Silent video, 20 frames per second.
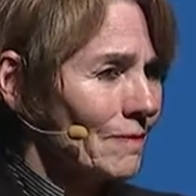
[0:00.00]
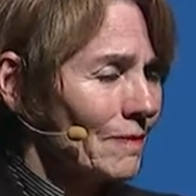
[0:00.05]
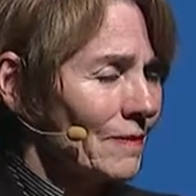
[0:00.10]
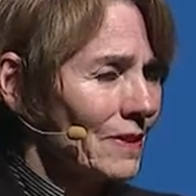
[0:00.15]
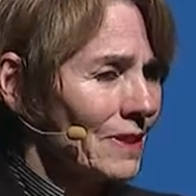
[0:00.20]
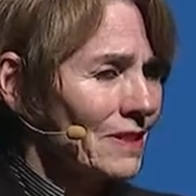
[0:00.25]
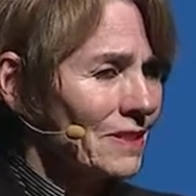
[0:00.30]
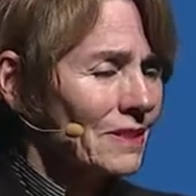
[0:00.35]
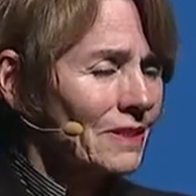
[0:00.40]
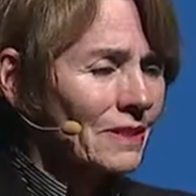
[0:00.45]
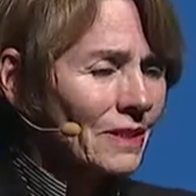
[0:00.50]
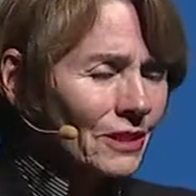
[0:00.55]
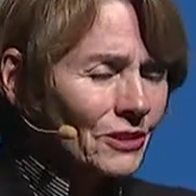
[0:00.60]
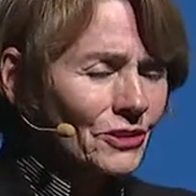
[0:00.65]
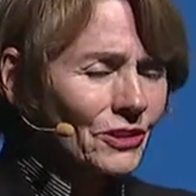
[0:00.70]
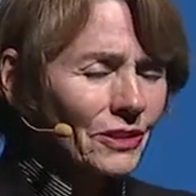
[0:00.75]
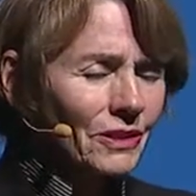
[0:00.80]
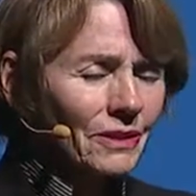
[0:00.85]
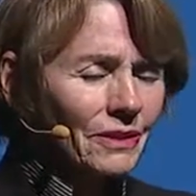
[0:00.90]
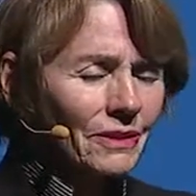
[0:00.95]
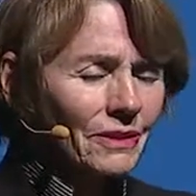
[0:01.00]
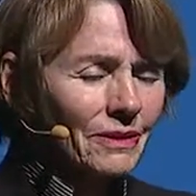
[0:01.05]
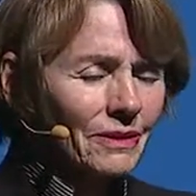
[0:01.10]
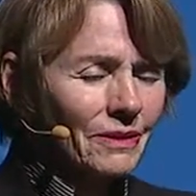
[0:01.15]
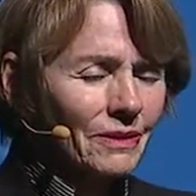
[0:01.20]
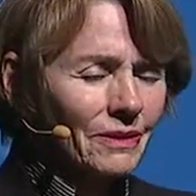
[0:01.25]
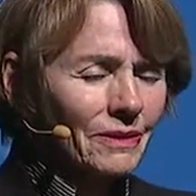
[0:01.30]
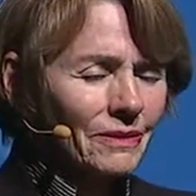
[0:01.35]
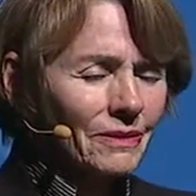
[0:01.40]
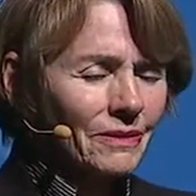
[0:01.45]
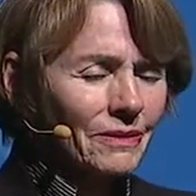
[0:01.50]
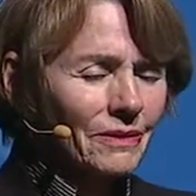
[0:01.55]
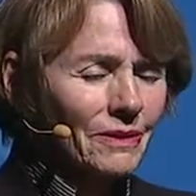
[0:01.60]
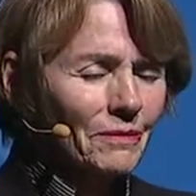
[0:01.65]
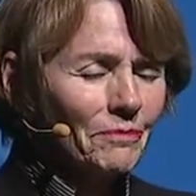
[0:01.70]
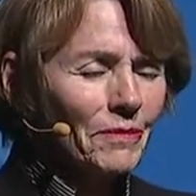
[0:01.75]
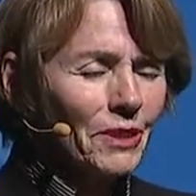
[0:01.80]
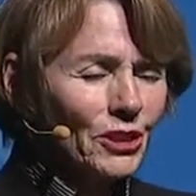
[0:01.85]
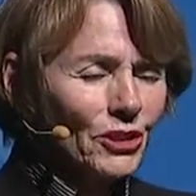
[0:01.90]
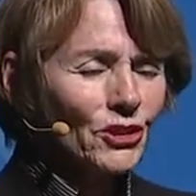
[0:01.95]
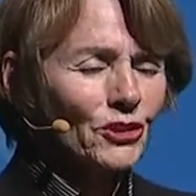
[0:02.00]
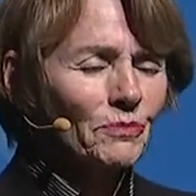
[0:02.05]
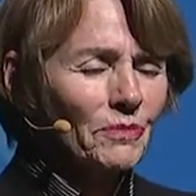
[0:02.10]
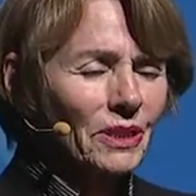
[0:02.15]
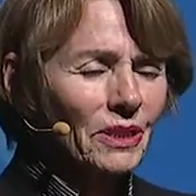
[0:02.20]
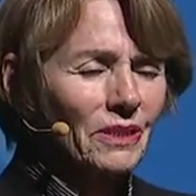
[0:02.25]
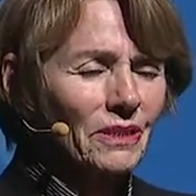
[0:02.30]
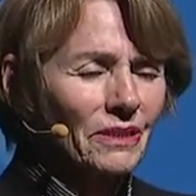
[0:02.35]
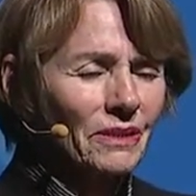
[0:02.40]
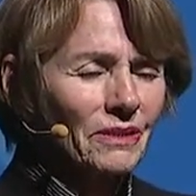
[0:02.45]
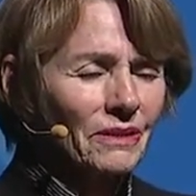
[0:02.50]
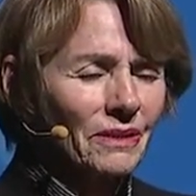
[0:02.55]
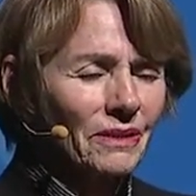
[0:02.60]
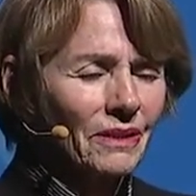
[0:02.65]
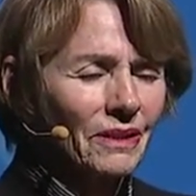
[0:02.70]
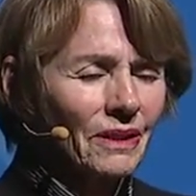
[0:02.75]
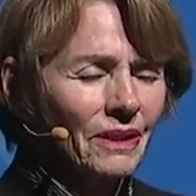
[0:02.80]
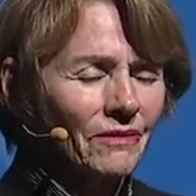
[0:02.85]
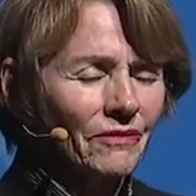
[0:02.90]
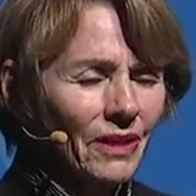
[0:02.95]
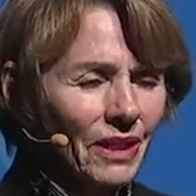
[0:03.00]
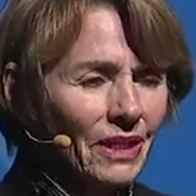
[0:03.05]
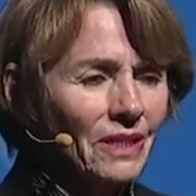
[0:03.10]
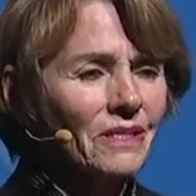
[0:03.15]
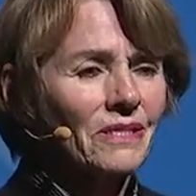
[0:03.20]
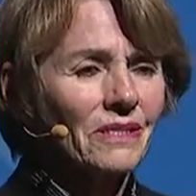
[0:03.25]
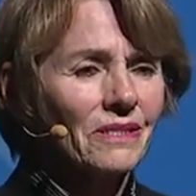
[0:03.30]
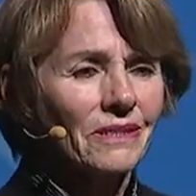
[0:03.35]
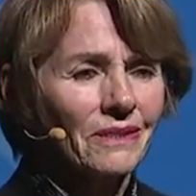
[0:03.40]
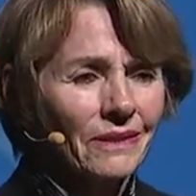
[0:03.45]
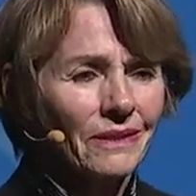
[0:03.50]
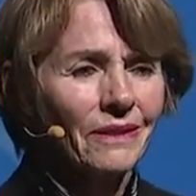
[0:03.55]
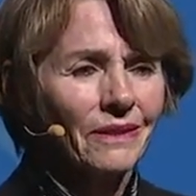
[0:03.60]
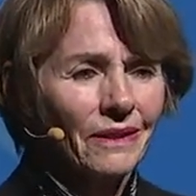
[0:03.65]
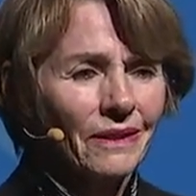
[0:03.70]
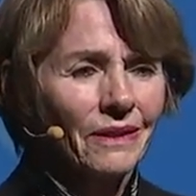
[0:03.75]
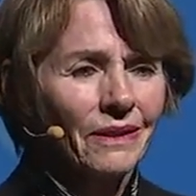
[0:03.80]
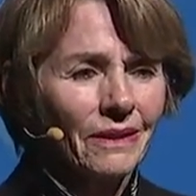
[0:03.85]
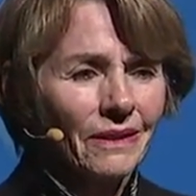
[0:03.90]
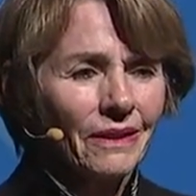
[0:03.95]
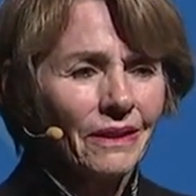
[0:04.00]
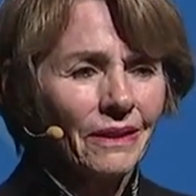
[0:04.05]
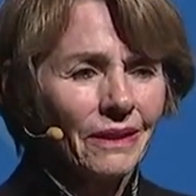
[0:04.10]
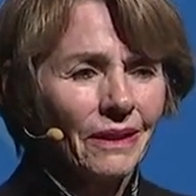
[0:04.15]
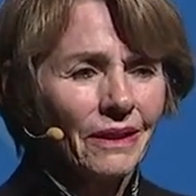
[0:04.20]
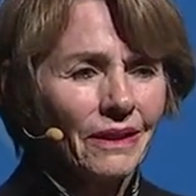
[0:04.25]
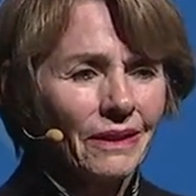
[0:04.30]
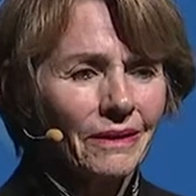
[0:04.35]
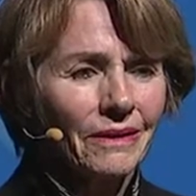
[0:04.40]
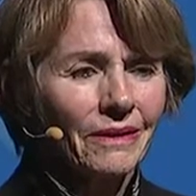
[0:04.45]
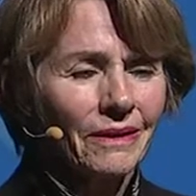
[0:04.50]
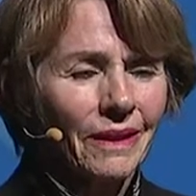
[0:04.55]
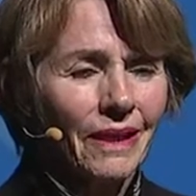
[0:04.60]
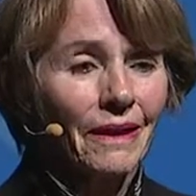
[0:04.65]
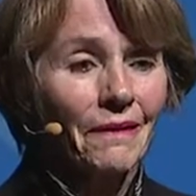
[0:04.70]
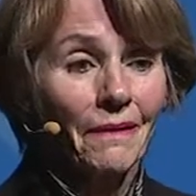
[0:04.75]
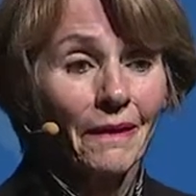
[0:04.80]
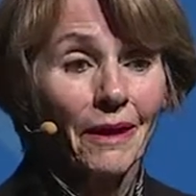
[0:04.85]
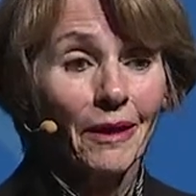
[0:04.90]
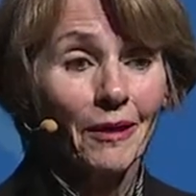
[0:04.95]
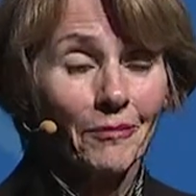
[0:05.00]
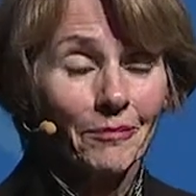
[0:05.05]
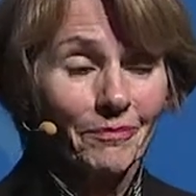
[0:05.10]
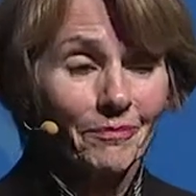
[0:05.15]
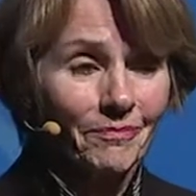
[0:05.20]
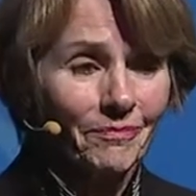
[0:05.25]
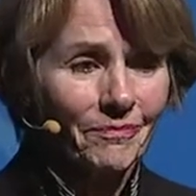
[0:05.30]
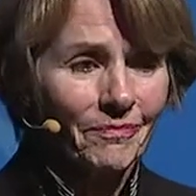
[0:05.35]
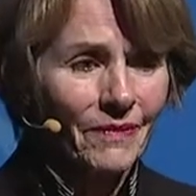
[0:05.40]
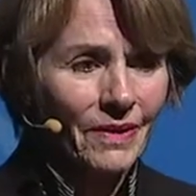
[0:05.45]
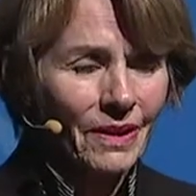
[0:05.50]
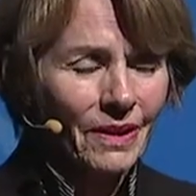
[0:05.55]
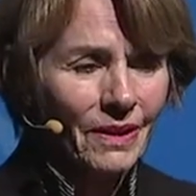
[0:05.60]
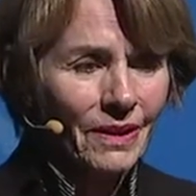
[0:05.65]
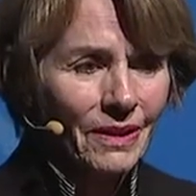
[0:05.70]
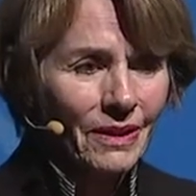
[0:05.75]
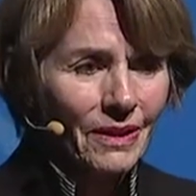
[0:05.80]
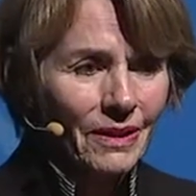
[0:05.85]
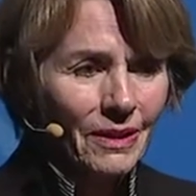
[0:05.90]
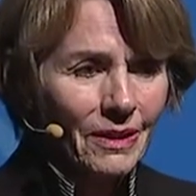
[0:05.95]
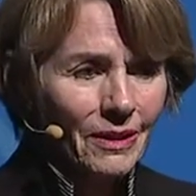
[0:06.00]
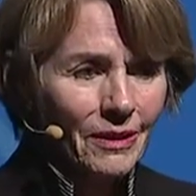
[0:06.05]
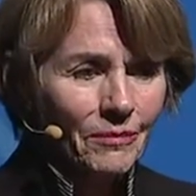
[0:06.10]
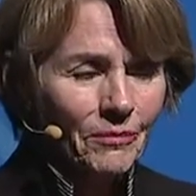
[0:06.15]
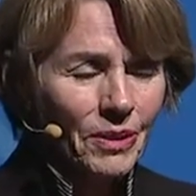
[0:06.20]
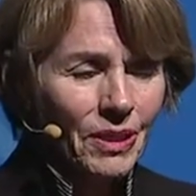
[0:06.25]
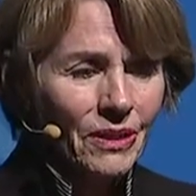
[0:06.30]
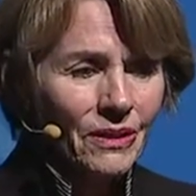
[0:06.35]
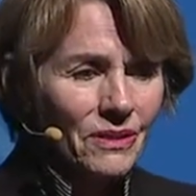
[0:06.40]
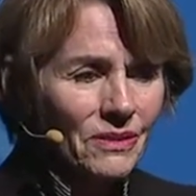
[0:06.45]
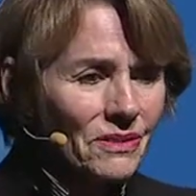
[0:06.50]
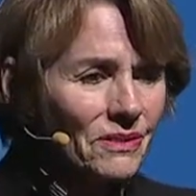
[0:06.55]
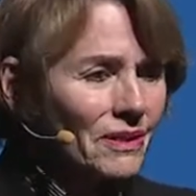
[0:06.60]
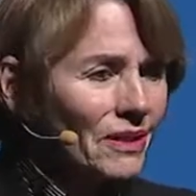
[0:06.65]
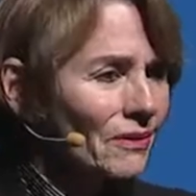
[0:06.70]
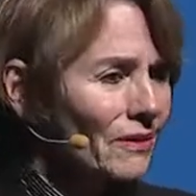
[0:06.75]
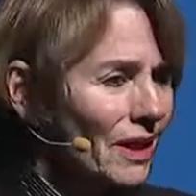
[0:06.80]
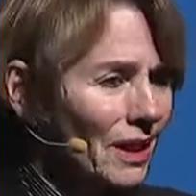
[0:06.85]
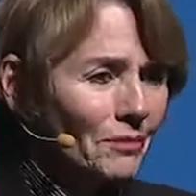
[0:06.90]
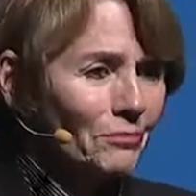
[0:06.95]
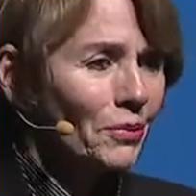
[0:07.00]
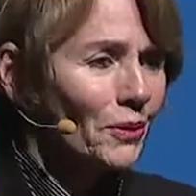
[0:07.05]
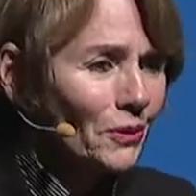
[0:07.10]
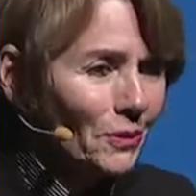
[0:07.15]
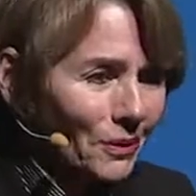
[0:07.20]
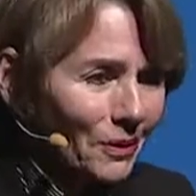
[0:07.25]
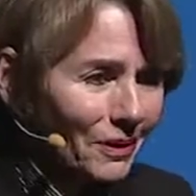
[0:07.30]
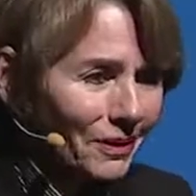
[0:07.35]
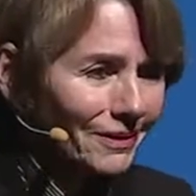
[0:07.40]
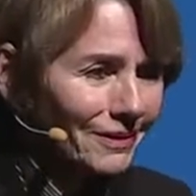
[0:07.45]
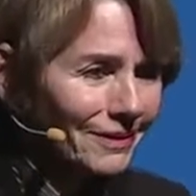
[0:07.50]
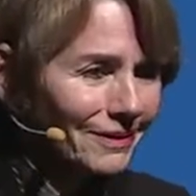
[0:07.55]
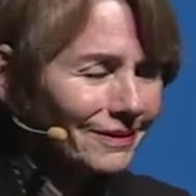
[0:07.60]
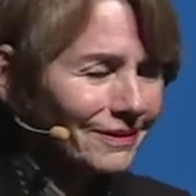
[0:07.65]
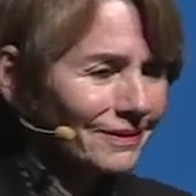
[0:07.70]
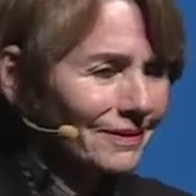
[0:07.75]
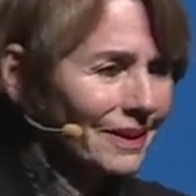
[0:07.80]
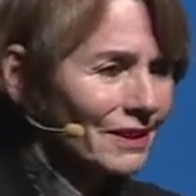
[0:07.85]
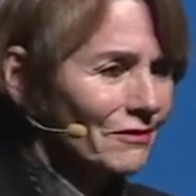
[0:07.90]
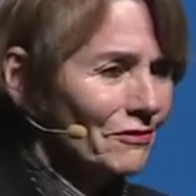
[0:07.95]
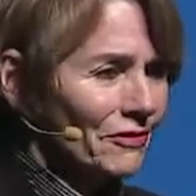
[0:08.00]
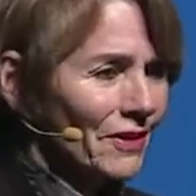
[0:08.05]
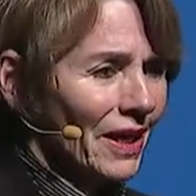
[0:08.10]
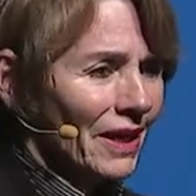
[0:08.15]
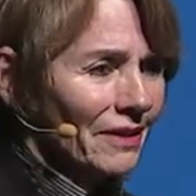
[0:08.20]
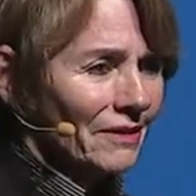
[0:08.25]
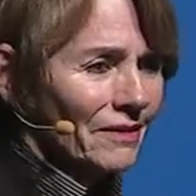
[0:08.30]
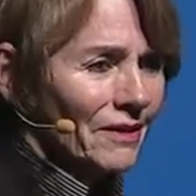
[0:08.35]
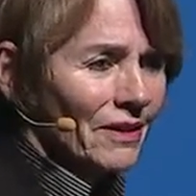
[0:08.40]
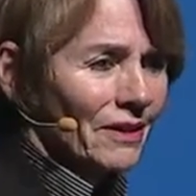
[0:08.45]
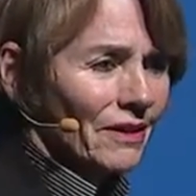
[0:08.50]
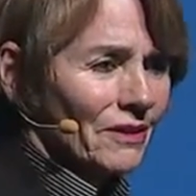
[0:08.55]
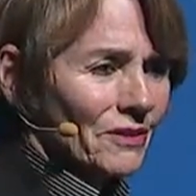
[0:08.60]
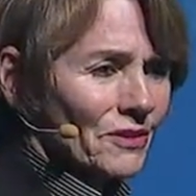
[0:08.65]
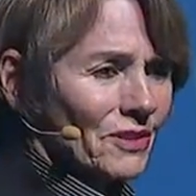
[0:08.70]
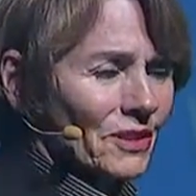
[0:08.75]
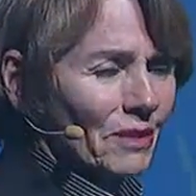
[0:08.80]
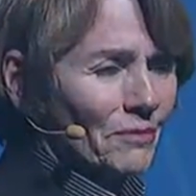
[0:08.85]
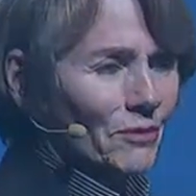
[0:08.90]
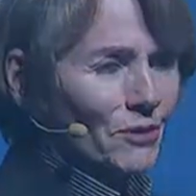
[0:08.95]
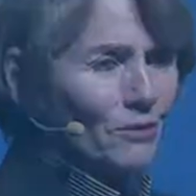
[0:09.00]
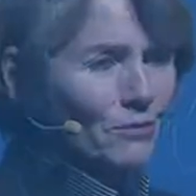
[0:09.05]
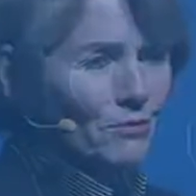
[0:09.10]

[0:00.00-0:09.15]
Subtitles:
it's such a diminishment of us and them, because they're not poor. In fact, they're some of the